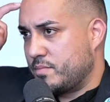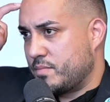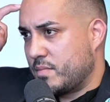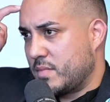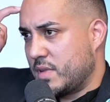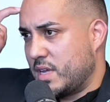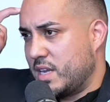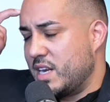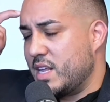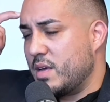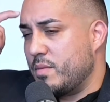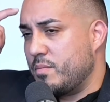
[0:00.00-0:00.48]

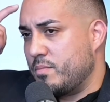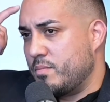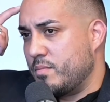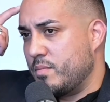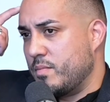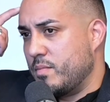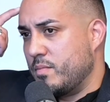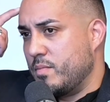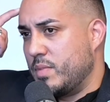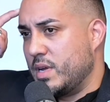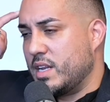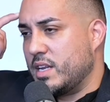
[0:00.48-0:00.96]

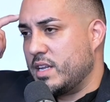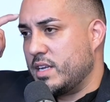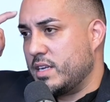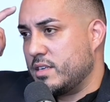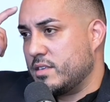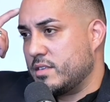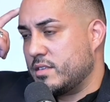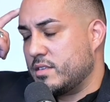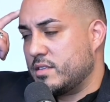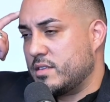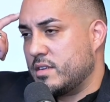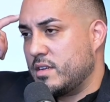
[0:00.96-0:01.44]
Annette
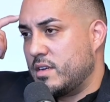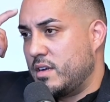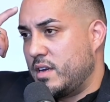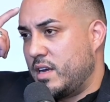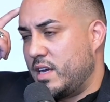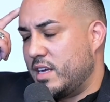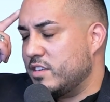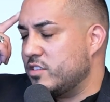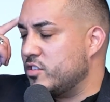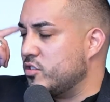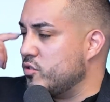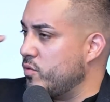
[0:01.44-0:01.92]
Billings
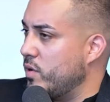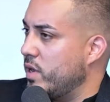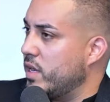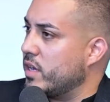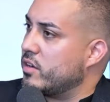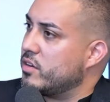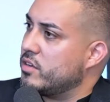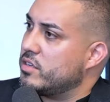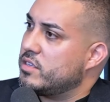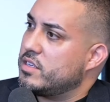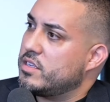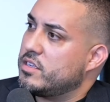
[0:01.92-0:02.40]
and Sue
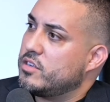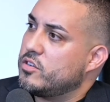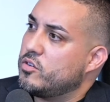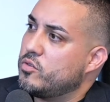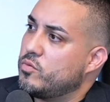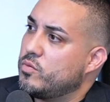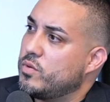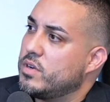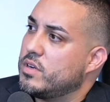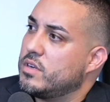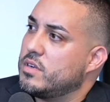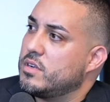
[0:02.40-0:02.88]
Edgerton, who
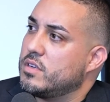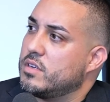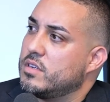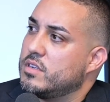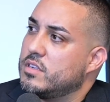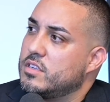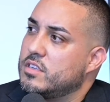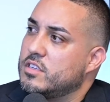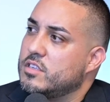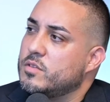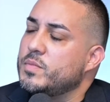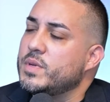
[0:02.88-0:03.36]
run
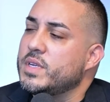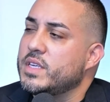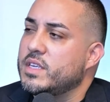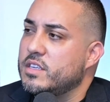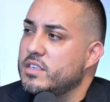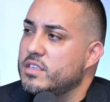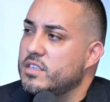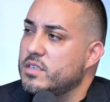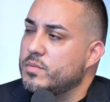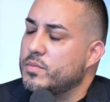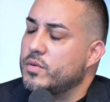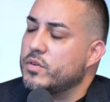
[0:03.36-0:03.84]
the
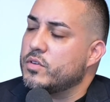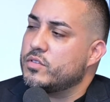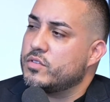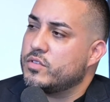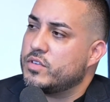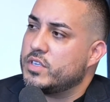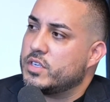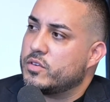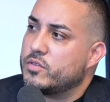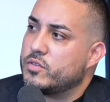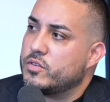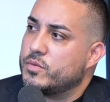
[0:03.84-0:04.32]
Speakeasy
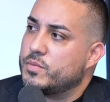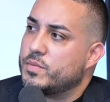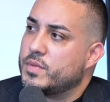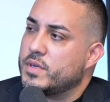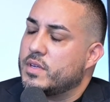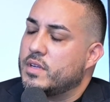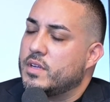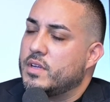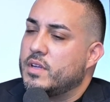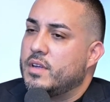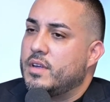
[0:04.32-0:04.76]
Poetry Group.